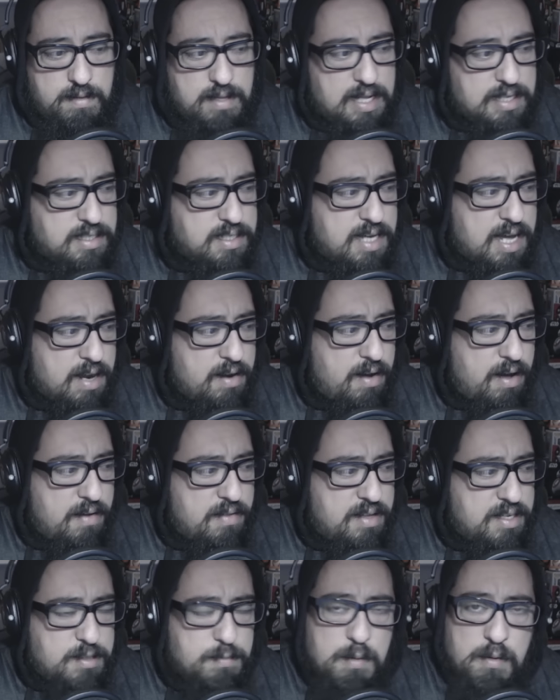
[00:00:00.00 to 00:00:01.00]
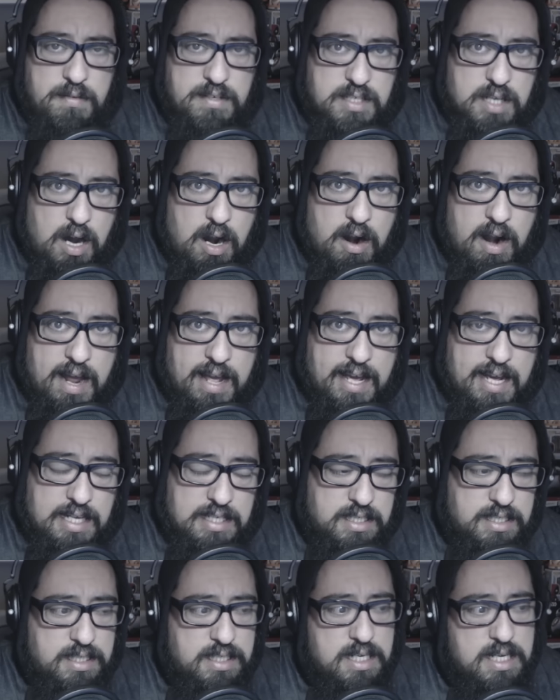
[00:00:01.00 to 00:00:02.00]
kind of how these movies are, I
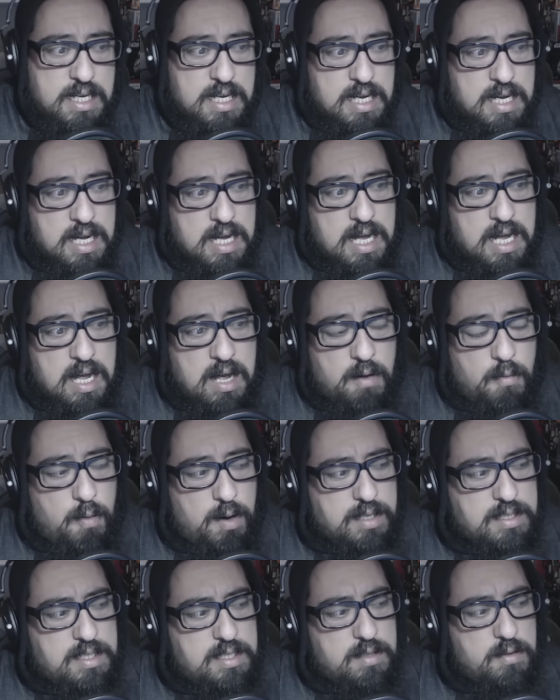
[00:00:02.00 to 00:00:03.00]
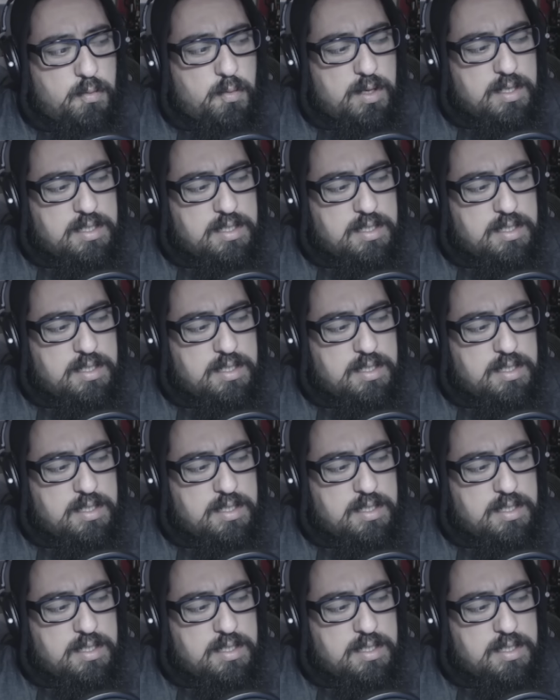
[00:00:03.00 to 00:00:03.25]
guess. What's